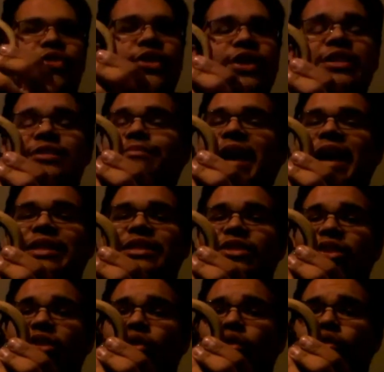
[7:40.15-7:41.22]
This is back to
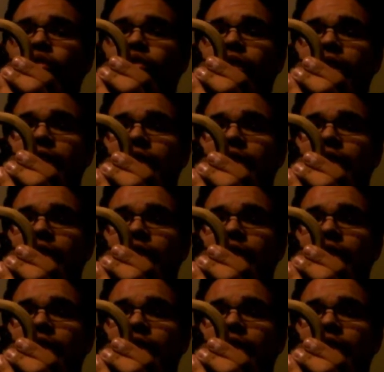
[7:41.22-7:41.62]
the old